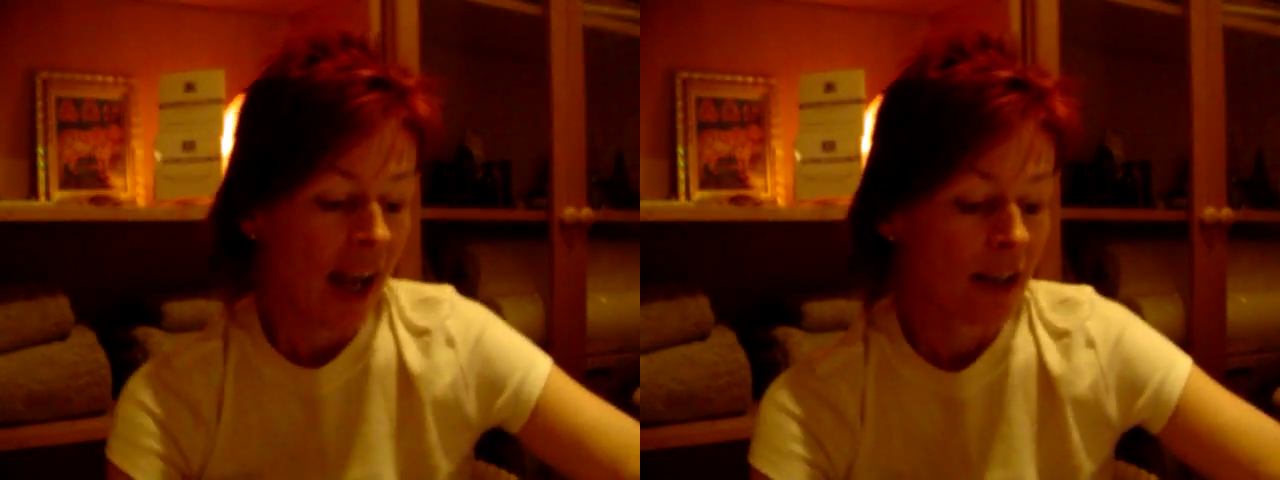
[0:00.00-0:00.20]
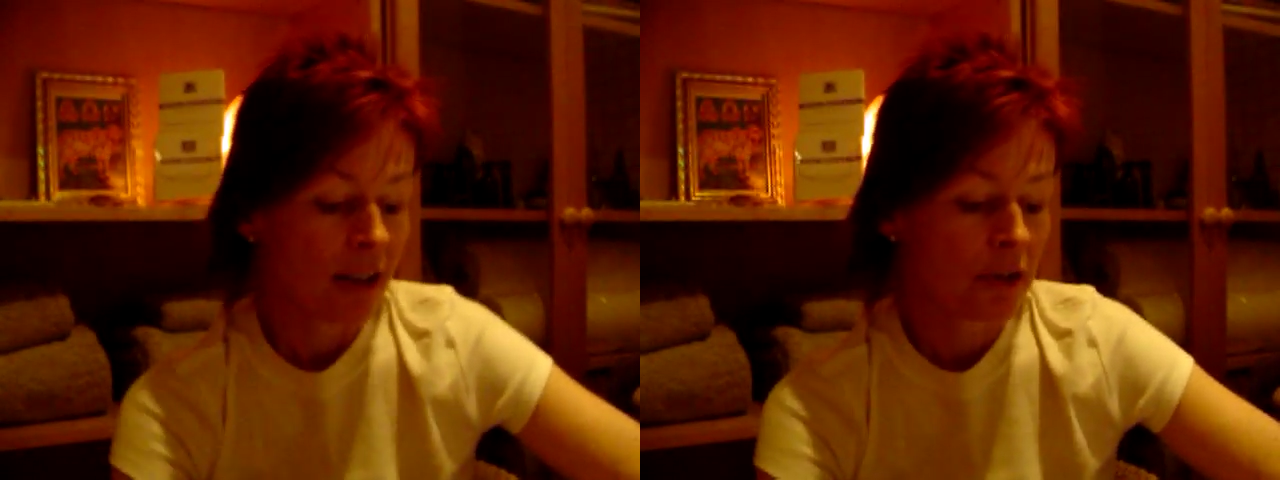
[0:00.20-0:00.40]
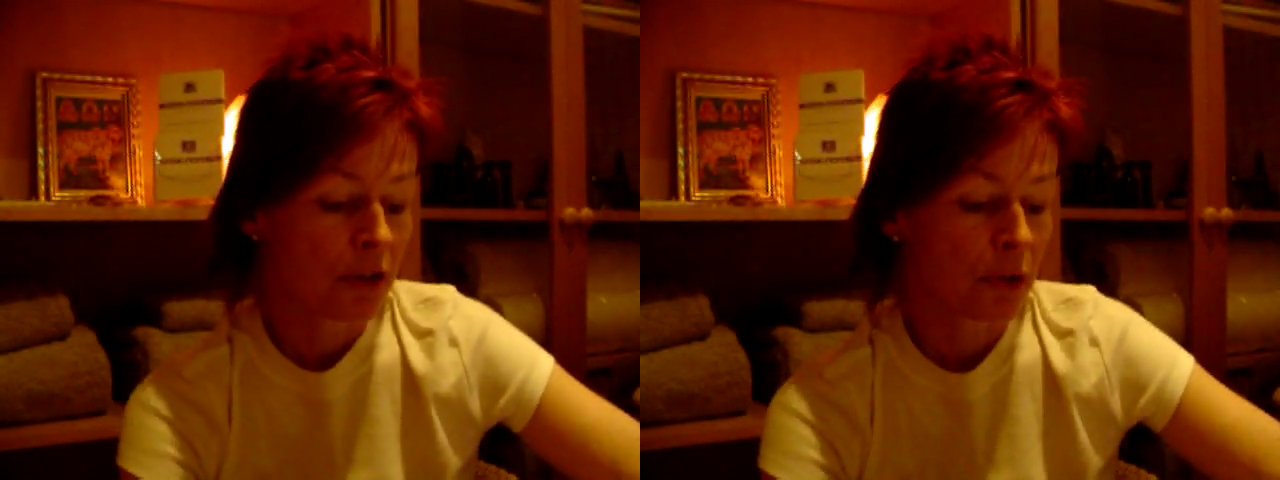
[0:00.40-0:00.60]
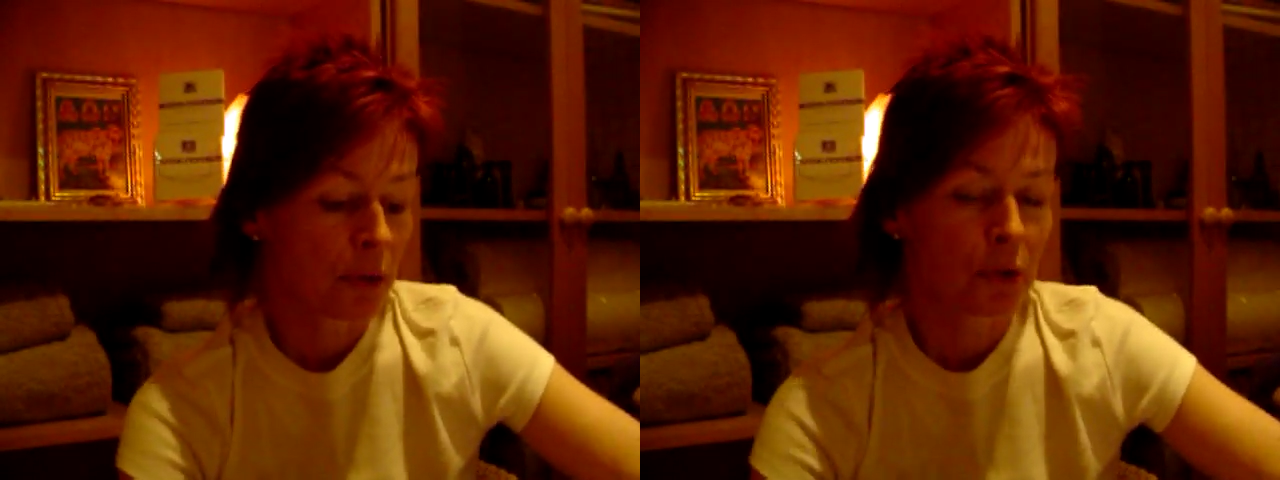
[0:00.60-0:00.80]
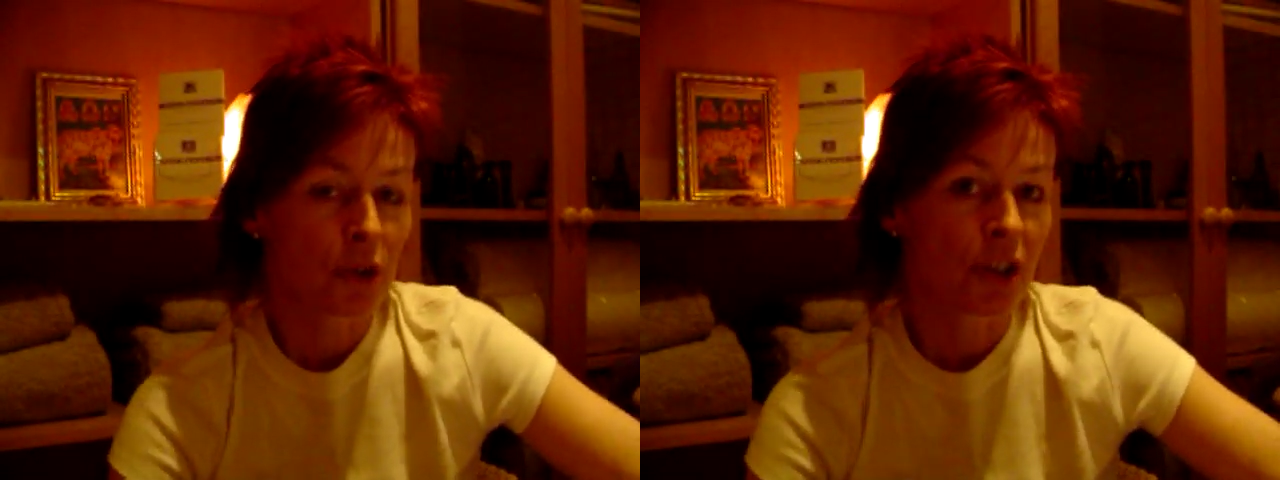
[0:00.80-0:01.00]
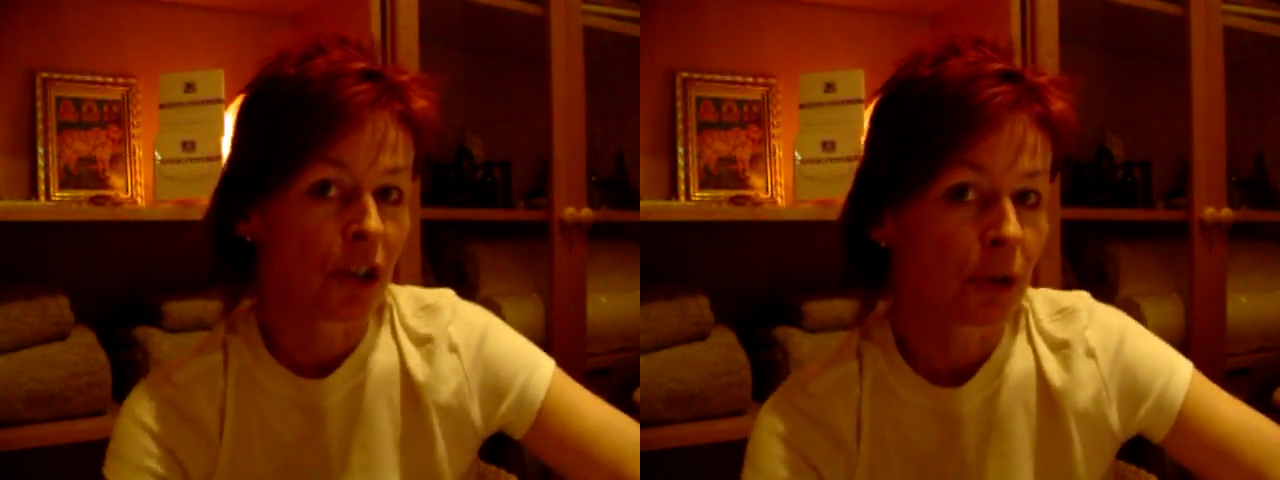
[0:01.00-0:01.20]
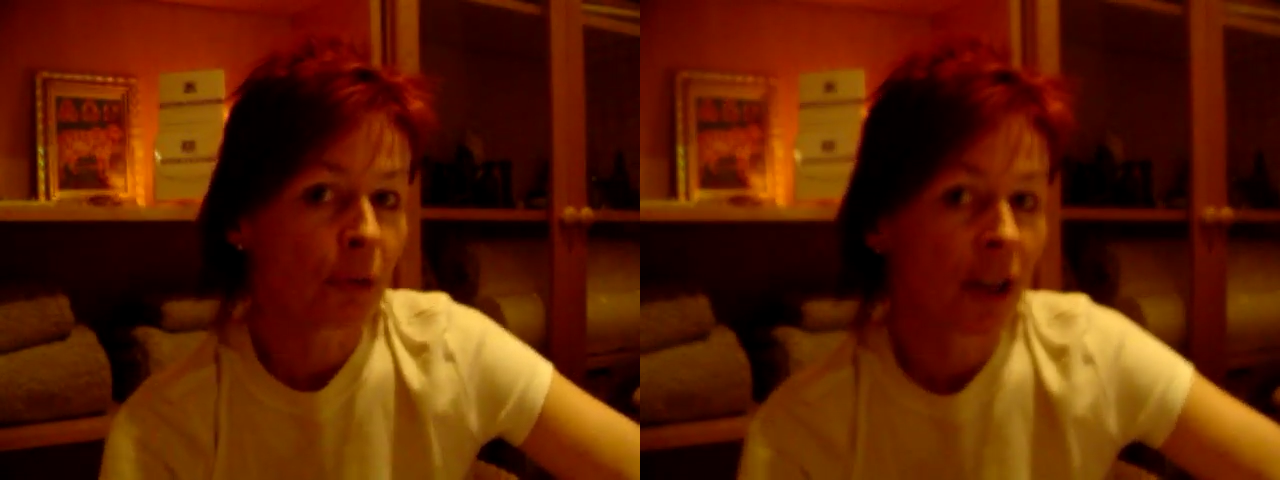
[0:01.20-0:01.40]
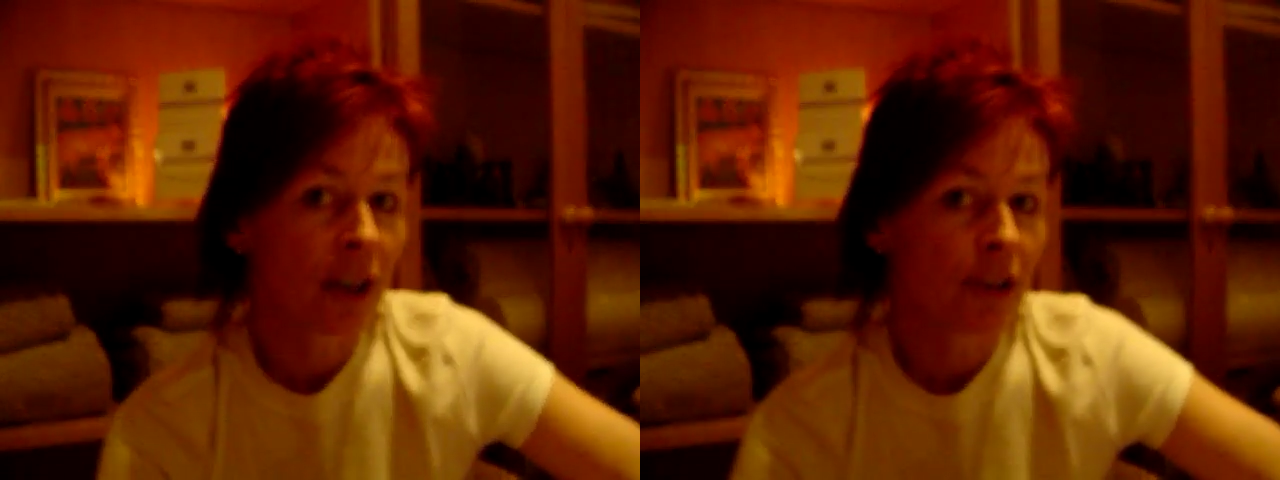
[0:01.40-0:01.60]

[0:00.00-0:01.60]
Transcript: and also